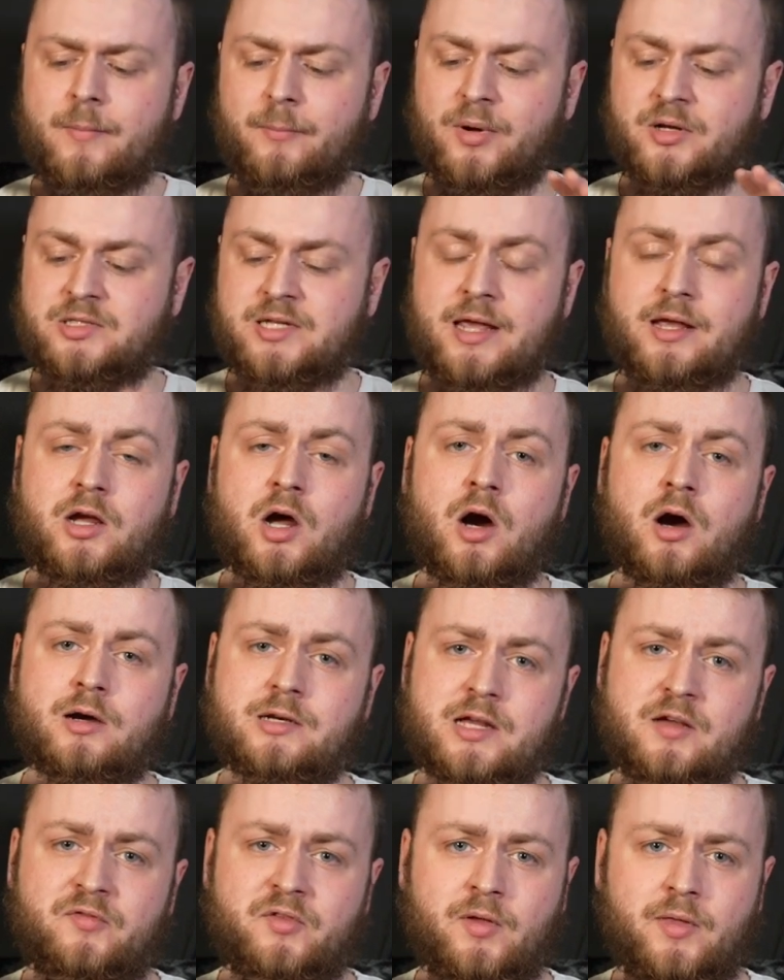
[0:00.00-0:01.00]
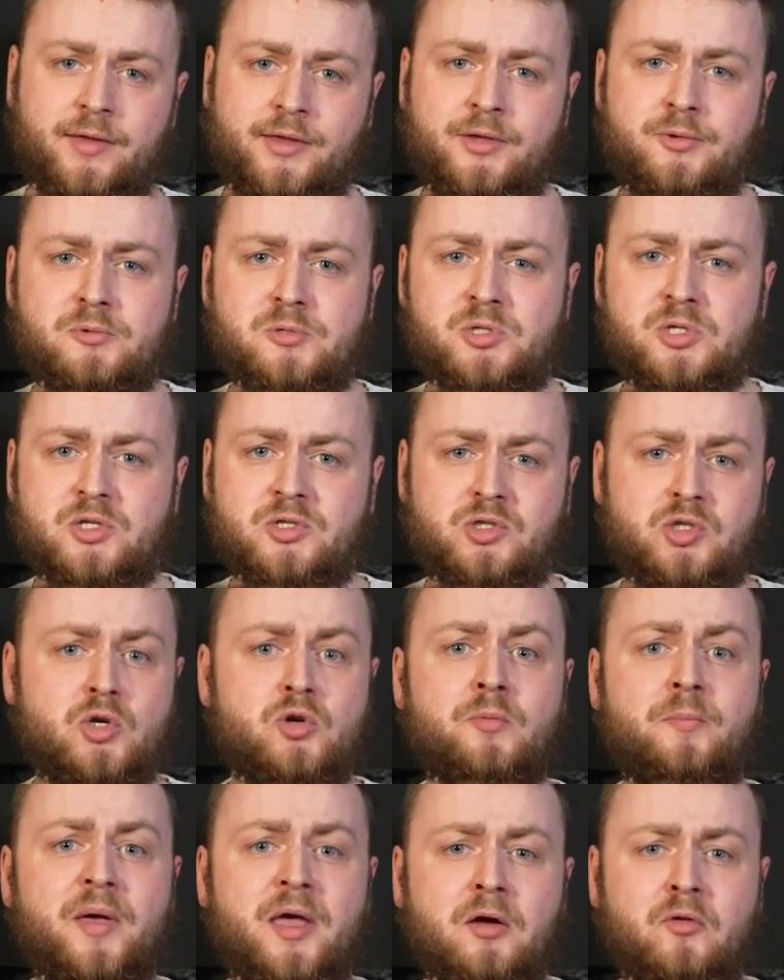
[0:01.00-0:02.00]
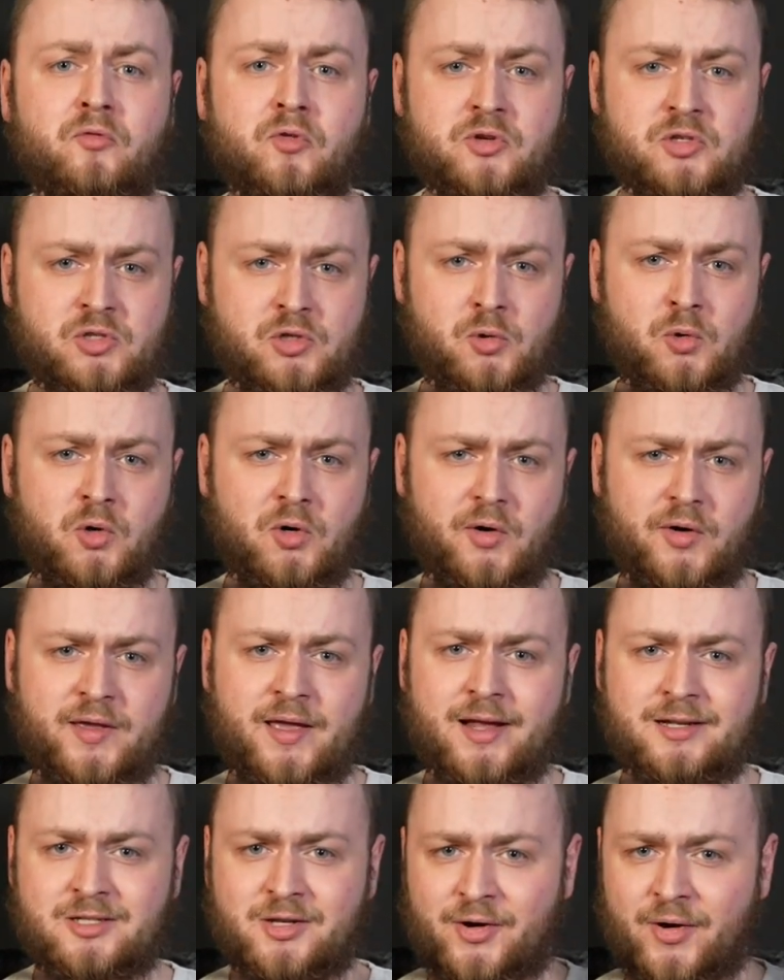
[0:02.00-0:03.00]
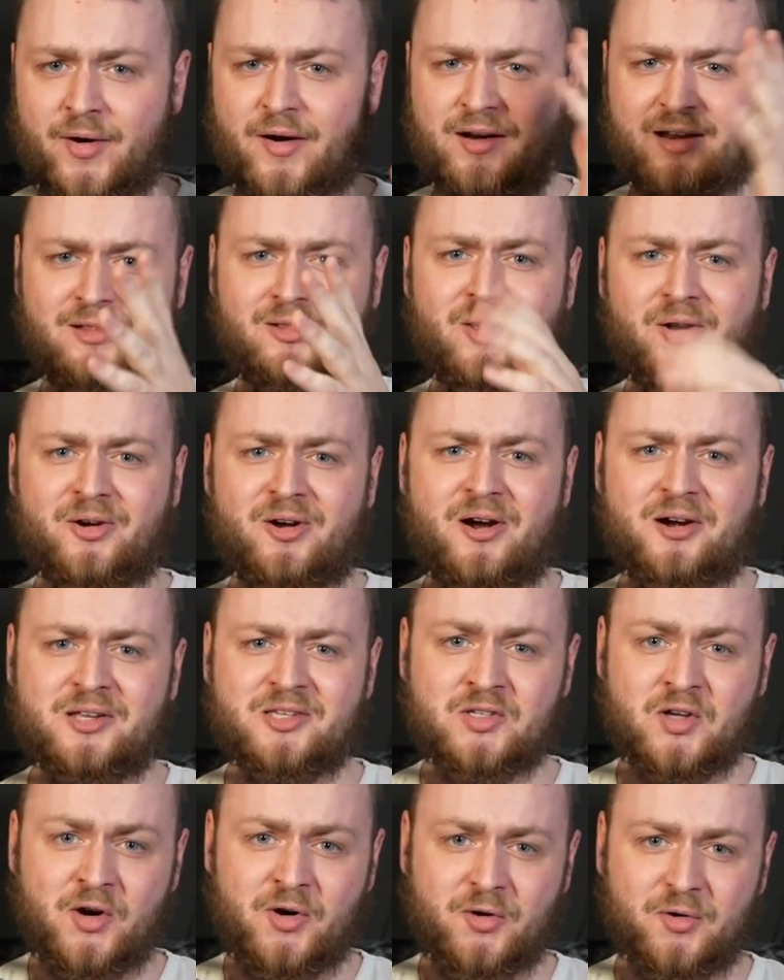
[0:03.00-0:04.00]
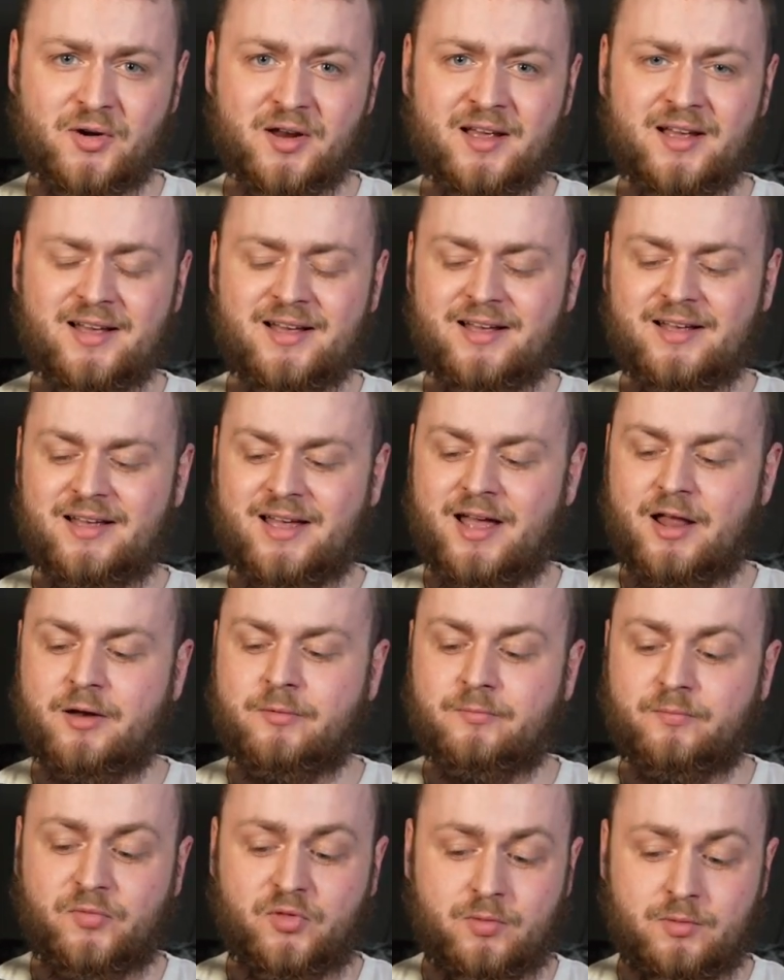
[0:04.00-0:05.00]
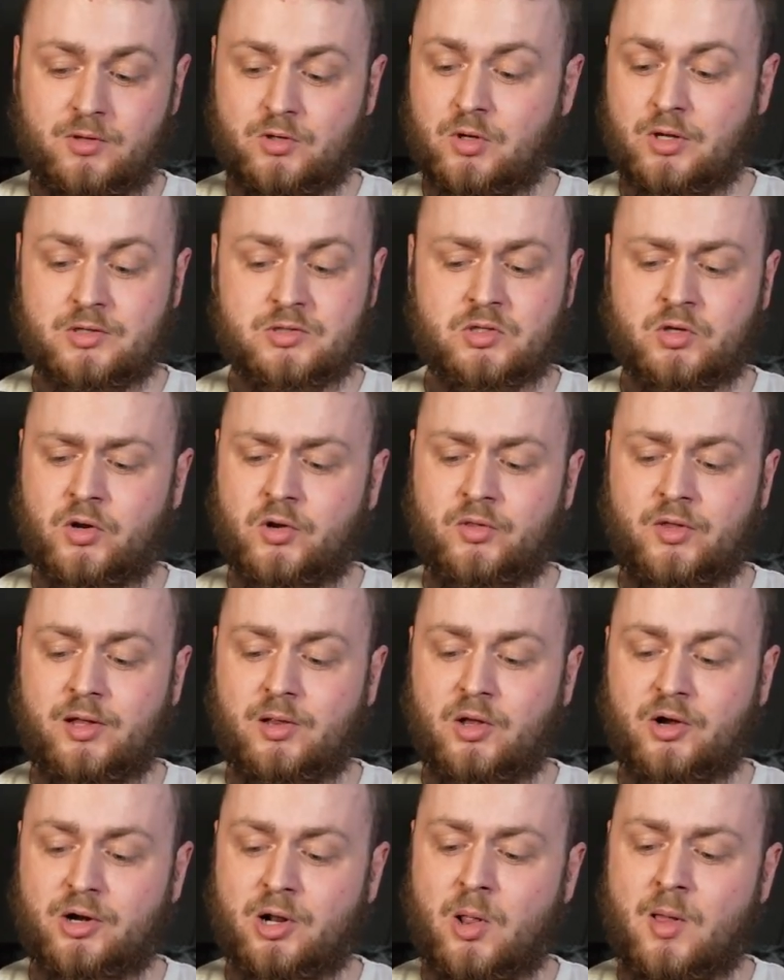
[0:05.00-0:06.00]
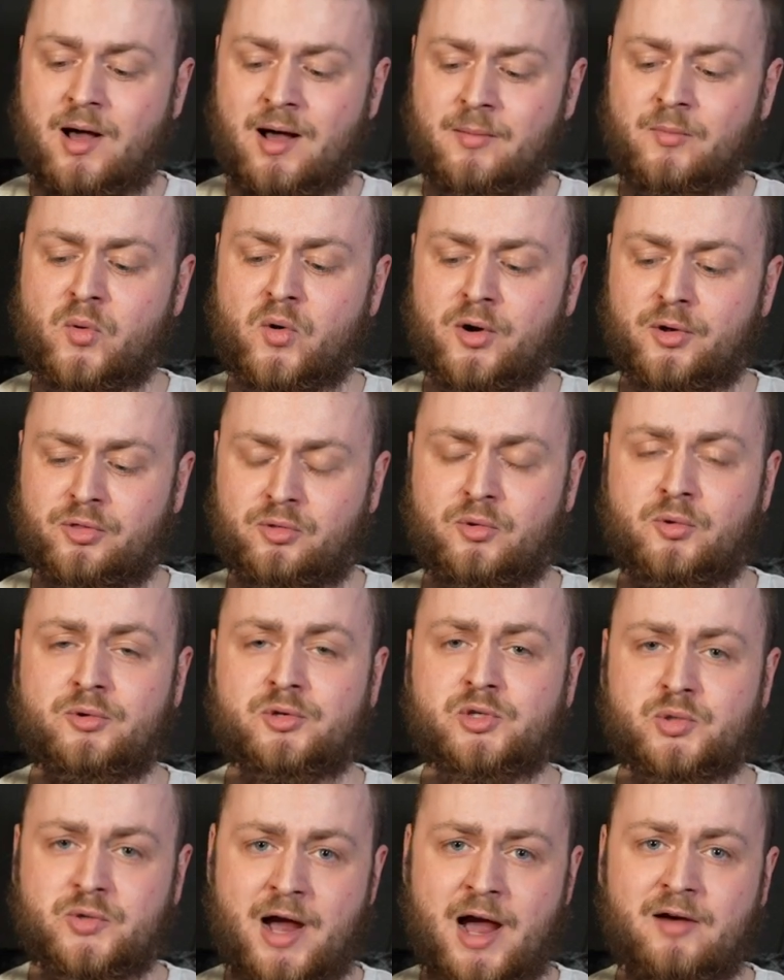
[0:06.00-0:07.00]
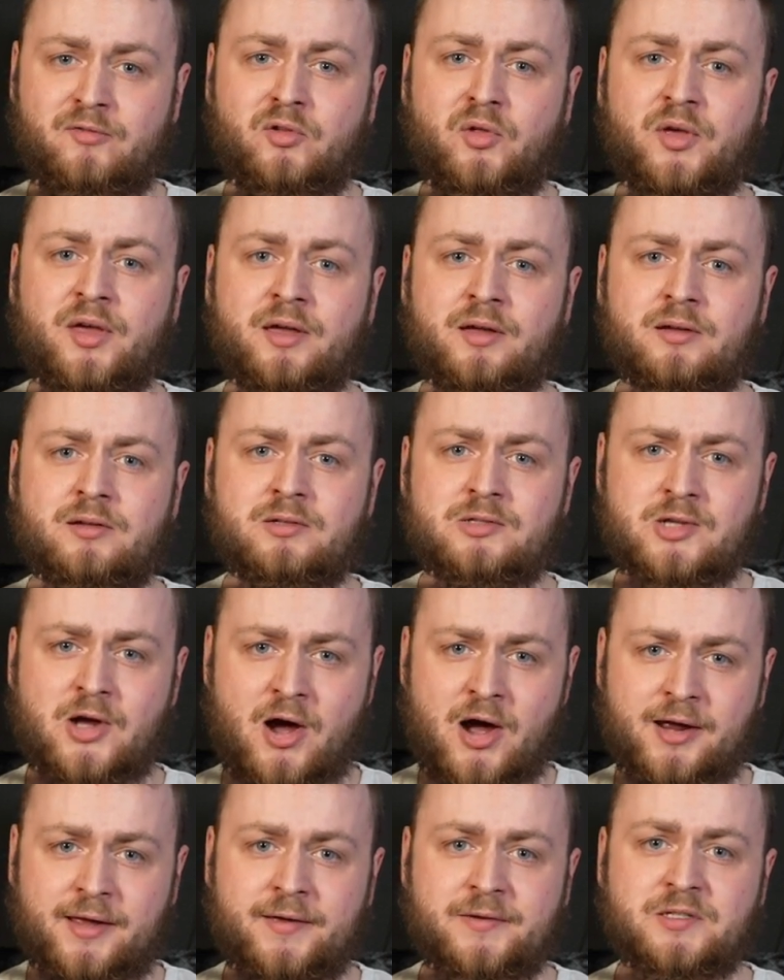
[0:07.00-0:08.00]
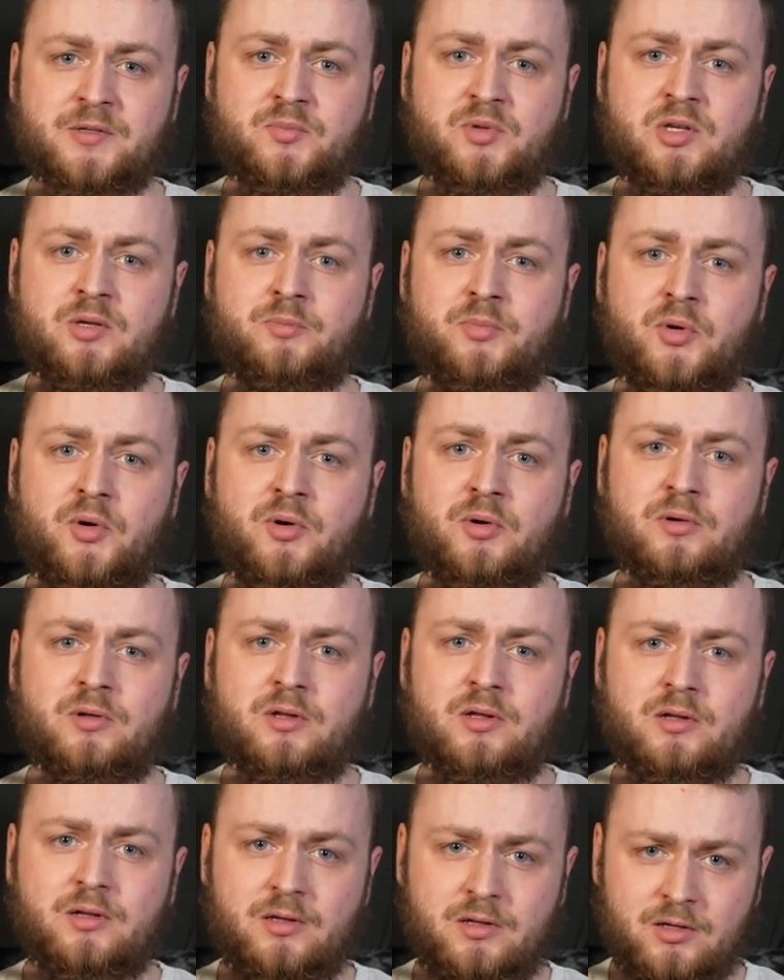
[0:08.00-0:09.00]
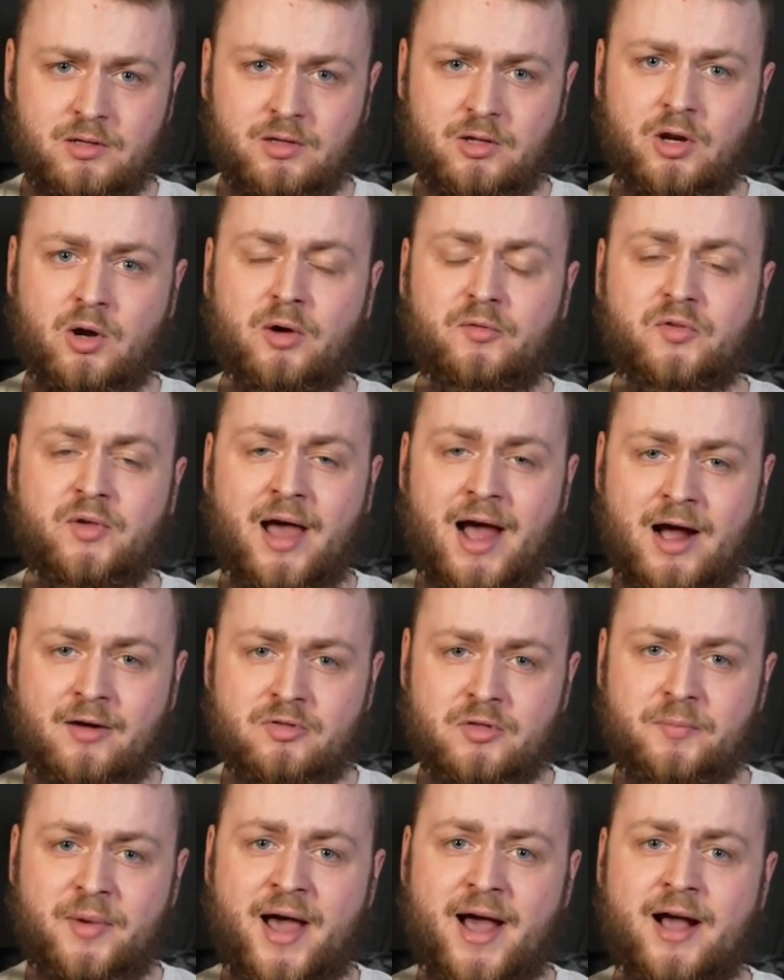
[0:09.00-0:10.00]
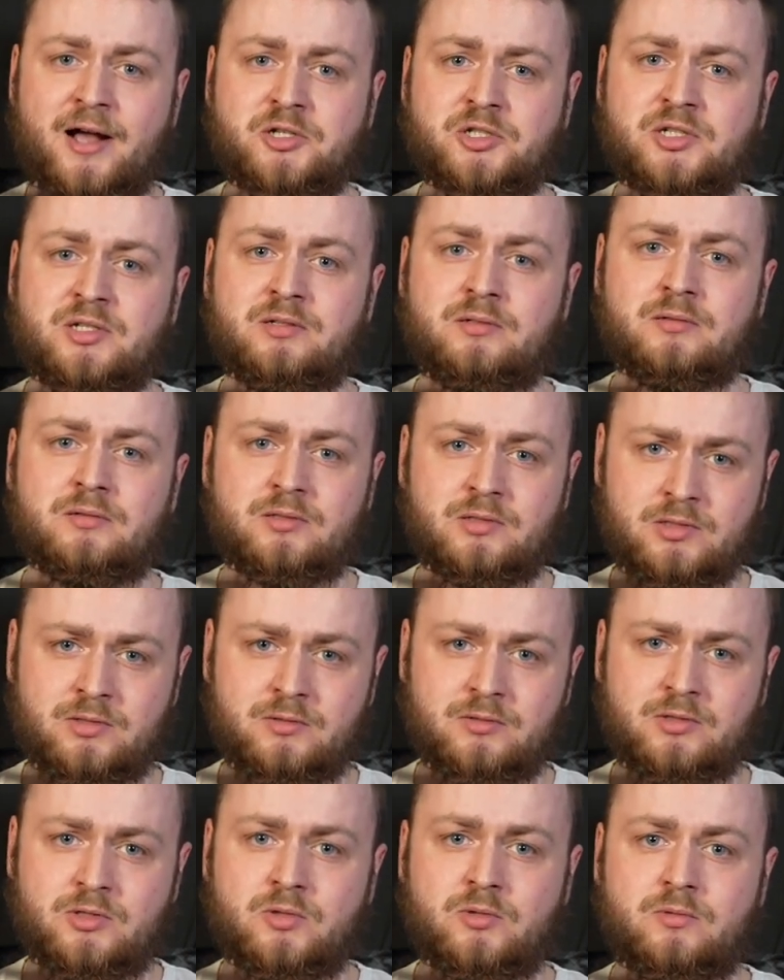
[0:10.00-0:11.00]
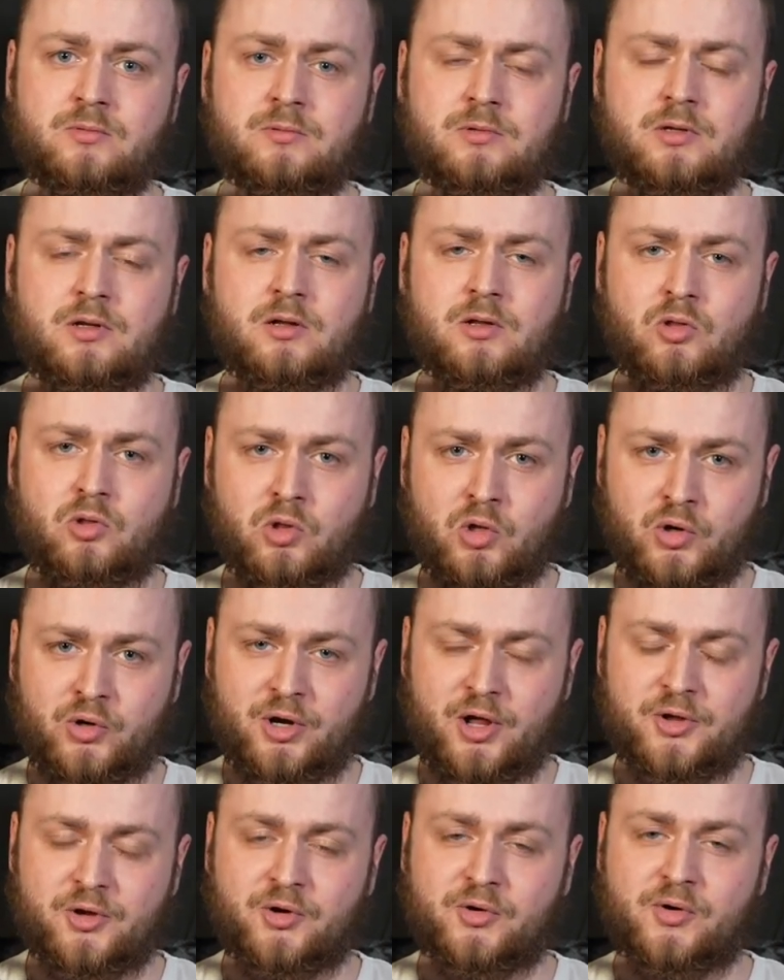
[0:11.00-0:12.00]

But Descartes, I feel like he was just too big for school. He had to go out and learn on his own. And you can certainly learn a lot more through traveling, talking to people, if you have the passion to learn on